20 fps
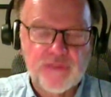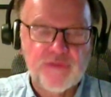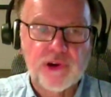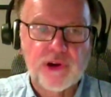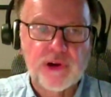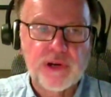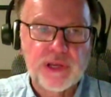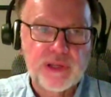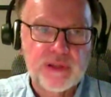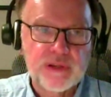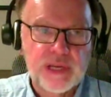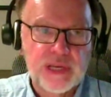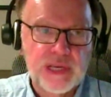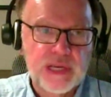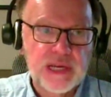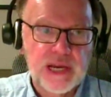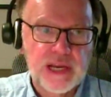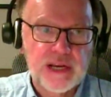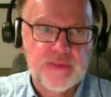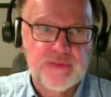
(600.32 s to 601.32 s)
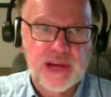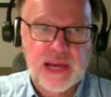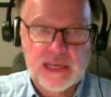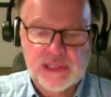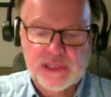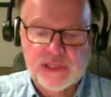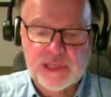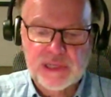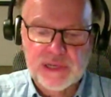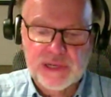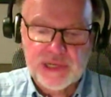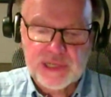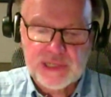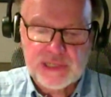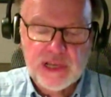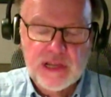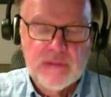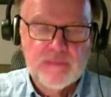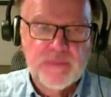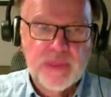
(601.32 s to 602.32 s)
reverting to any kind of
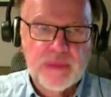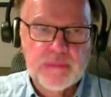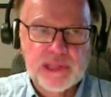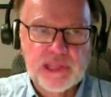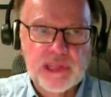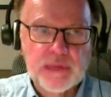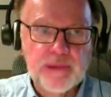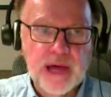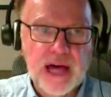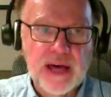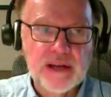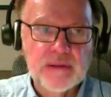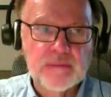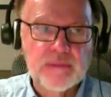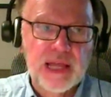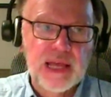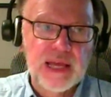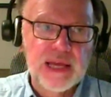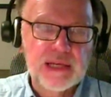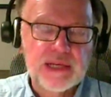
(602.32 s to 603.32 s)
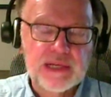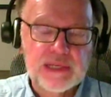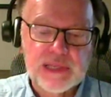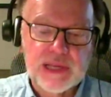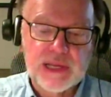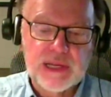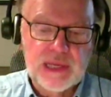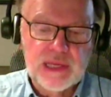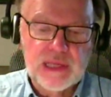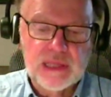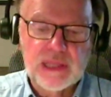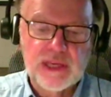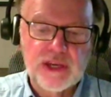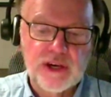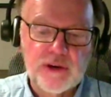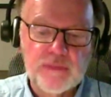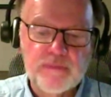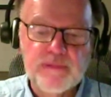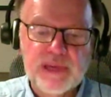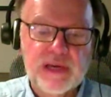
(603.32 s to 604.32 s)
hostilities. But the bottom line is that
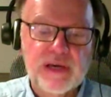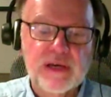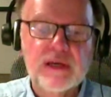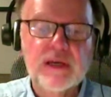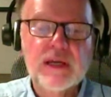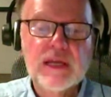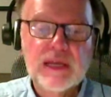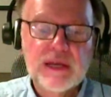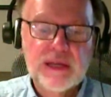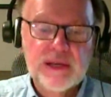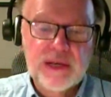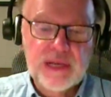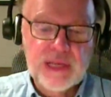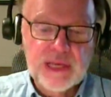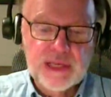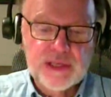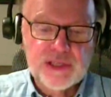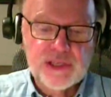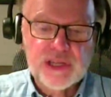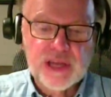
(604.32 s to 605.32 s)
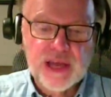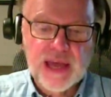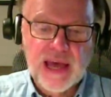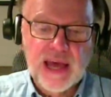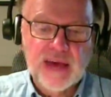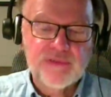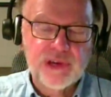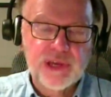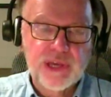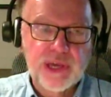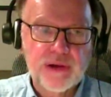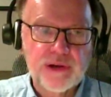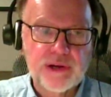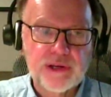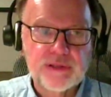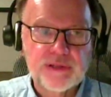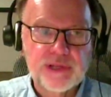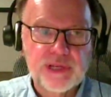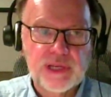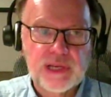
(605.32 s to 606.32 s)
Ethiopia needs to have a
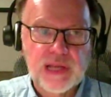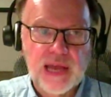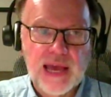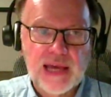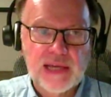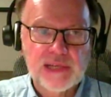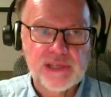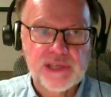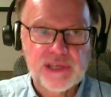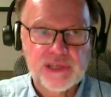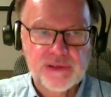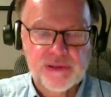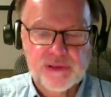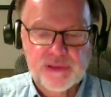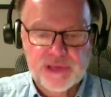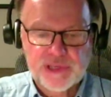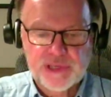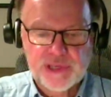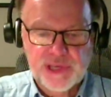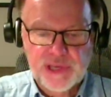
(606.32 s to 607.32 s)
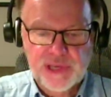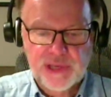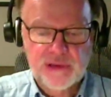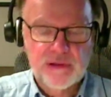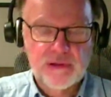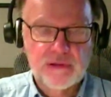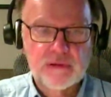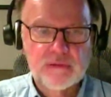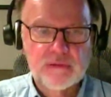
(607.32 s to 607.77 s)
guaranteed access to the sea.